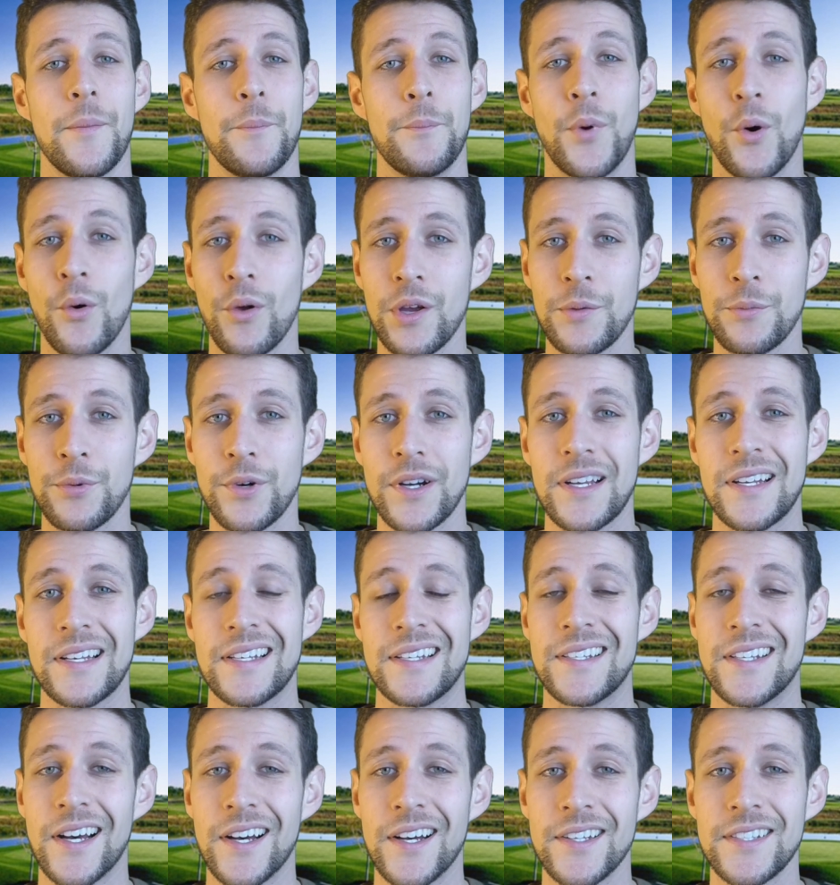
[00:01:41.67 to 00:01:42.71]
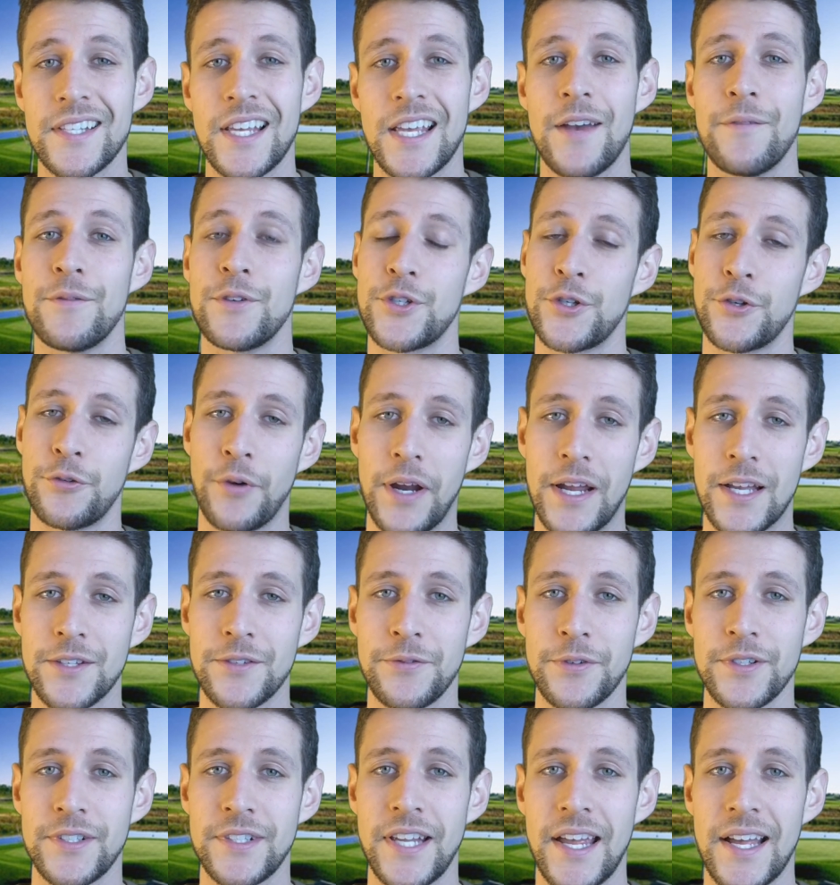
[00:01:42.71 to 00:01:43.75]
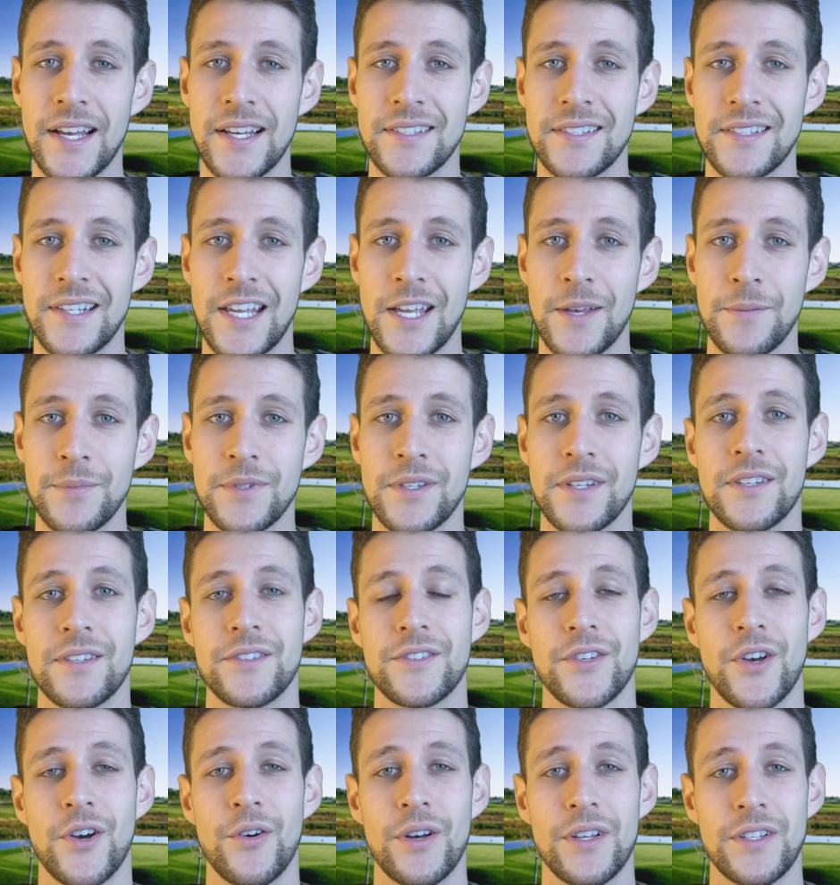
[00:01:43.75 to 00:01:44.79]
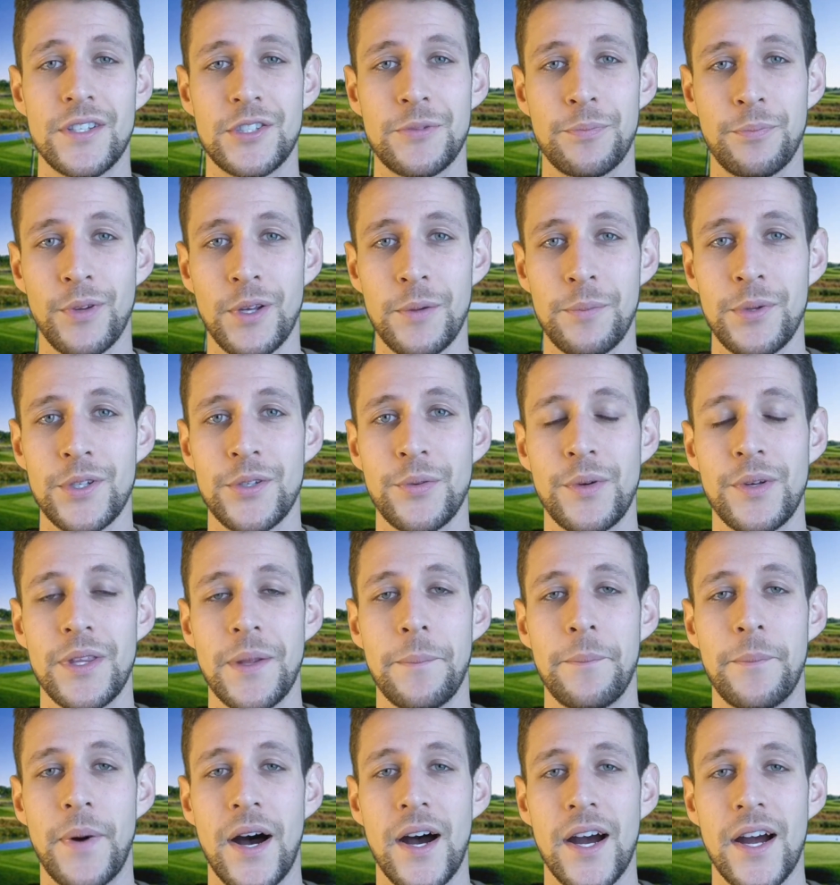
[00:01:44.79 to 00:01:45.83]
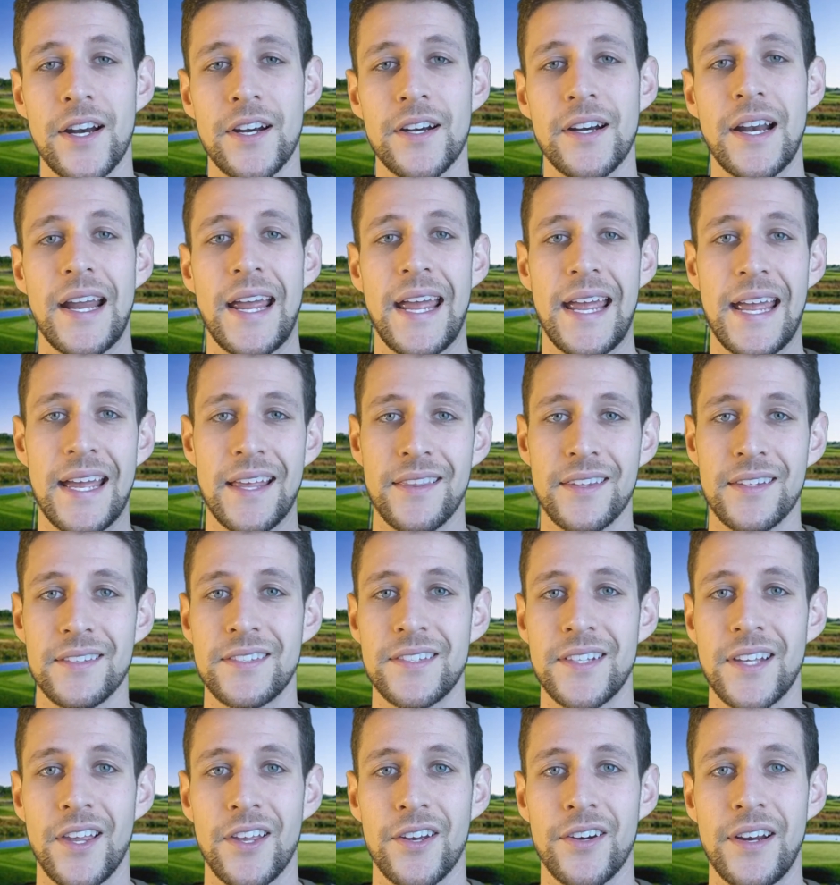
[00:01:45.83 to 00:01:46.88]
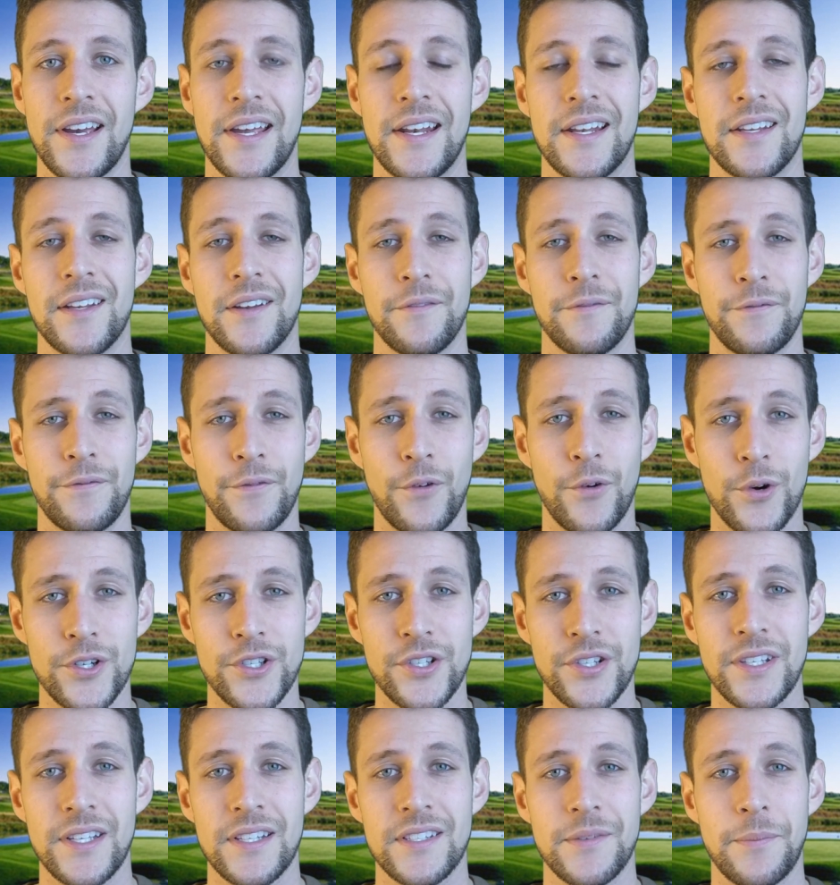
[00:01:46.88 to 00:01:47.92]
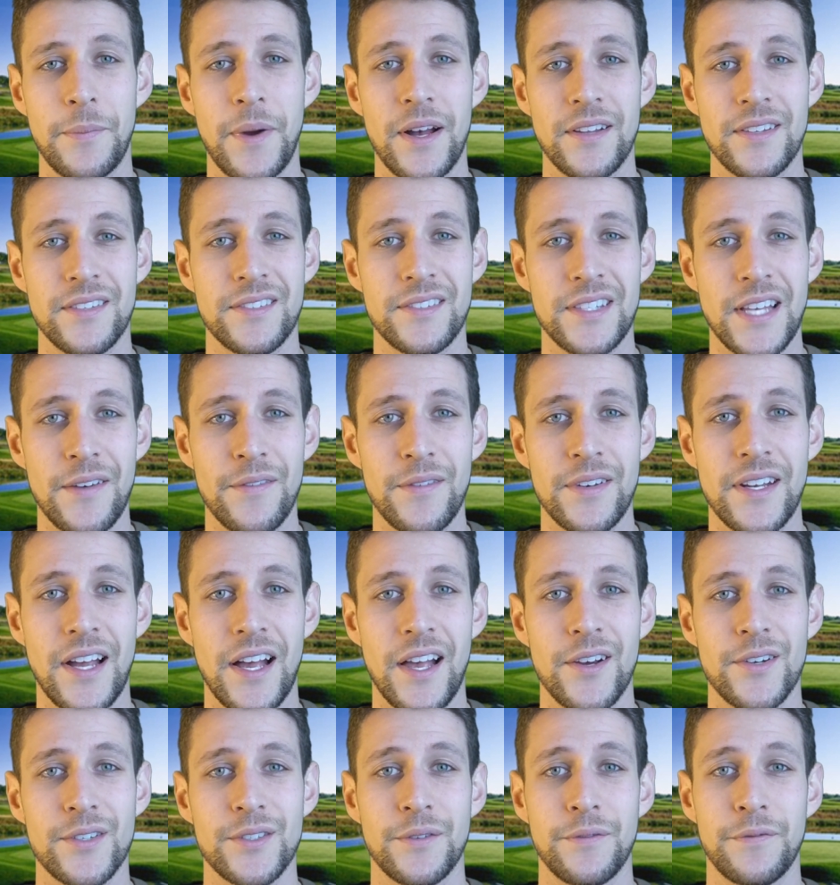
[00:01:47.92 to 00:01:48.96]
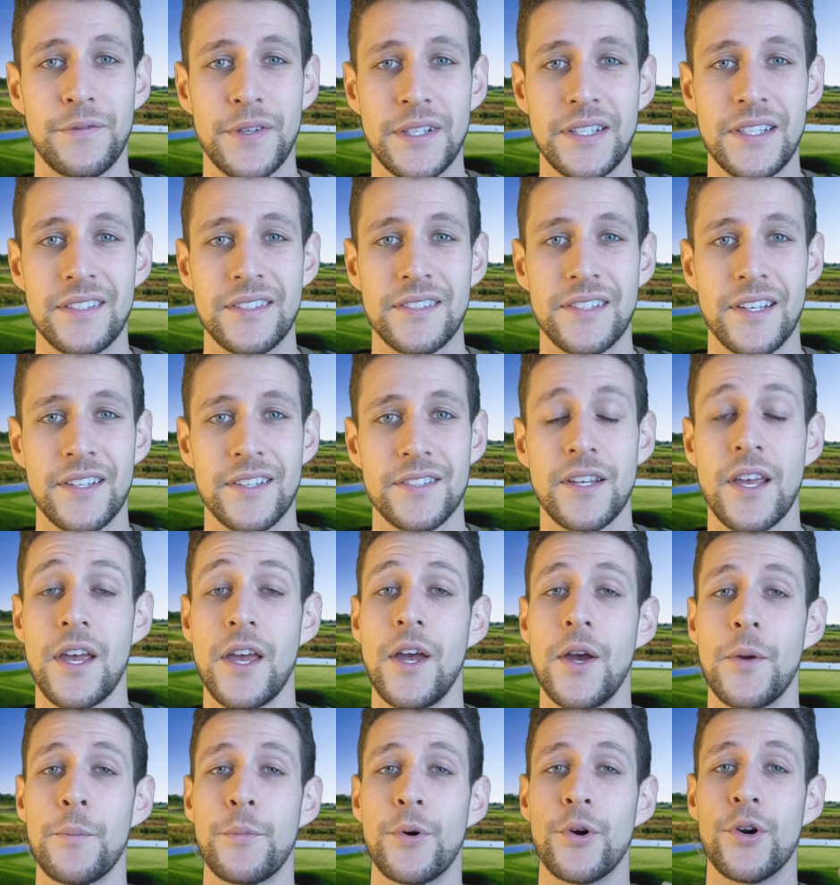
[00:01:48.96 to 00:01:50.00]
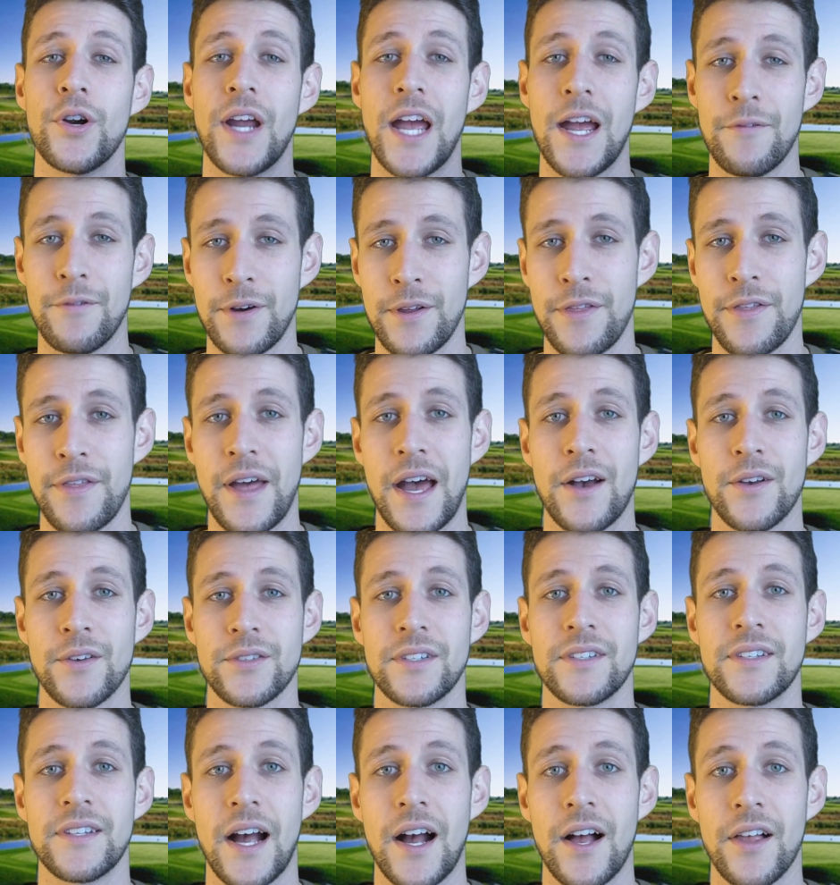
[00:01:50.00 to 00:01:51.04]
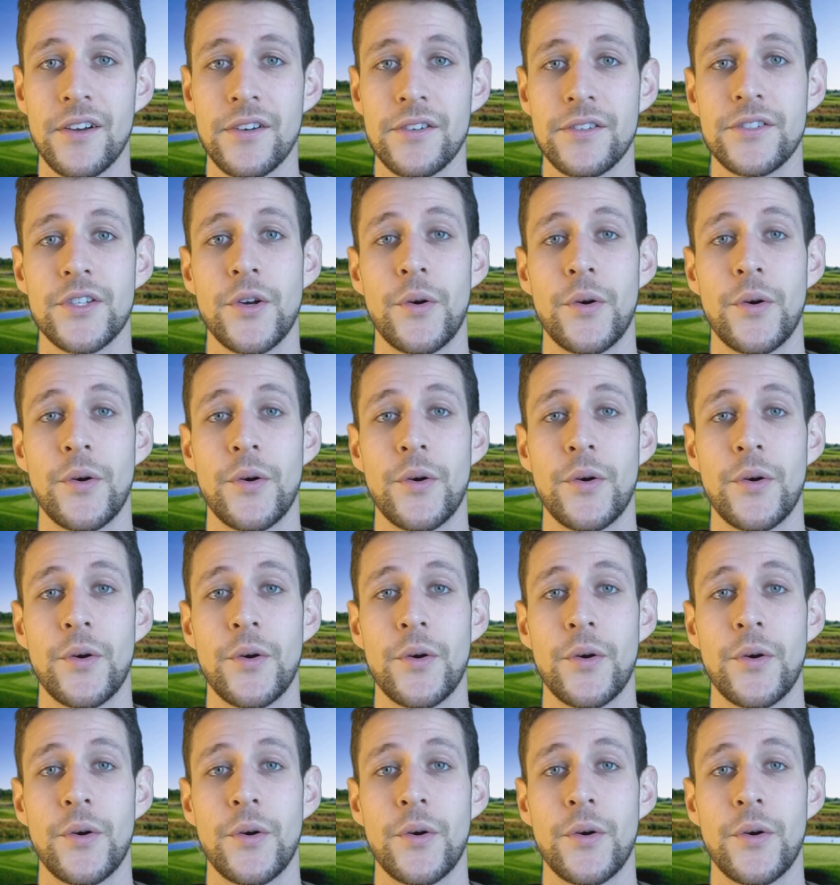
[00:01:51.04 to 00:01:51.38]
Bolingbrook does have transfer tax stamps, so it's split between the buyer and the seller, and unfortunately it's about $7.50 per every $1,000.